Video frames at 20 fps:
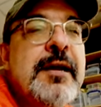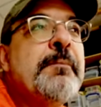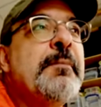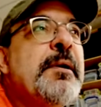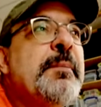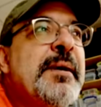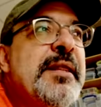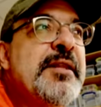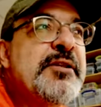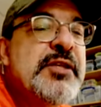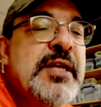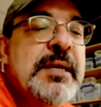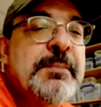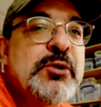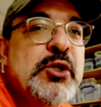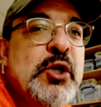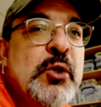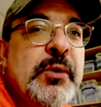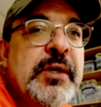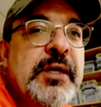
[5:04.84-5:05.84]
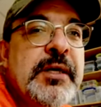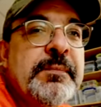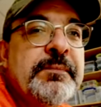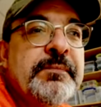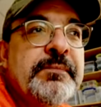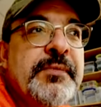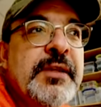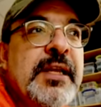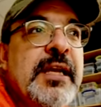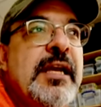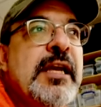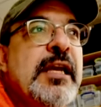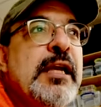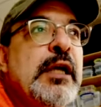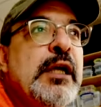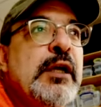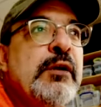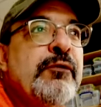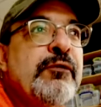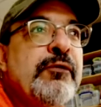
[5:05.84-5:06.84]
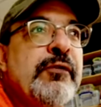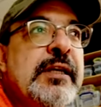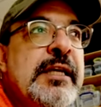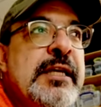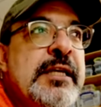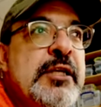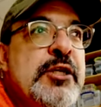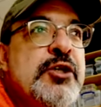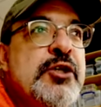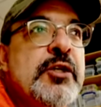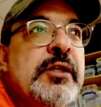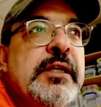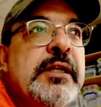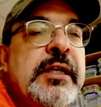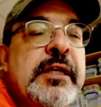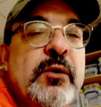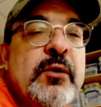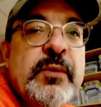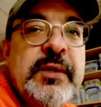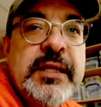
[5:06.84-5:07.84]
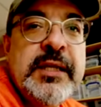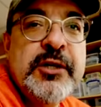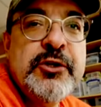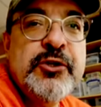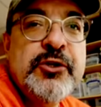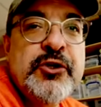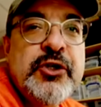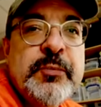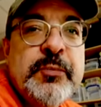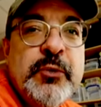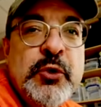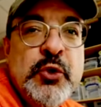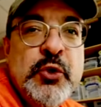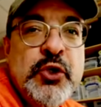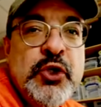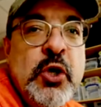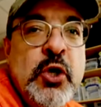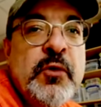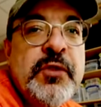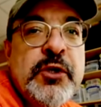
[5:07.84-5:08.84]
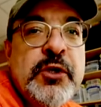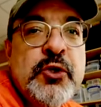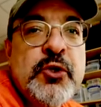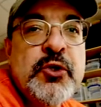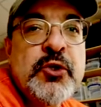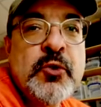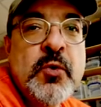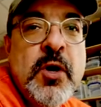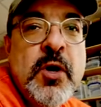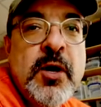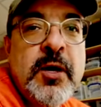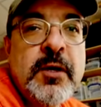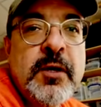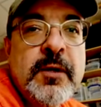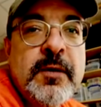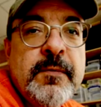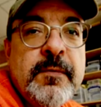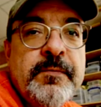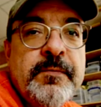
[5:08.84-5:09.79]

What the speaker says: But by the same token, if initially in a relationship you show that you're strong,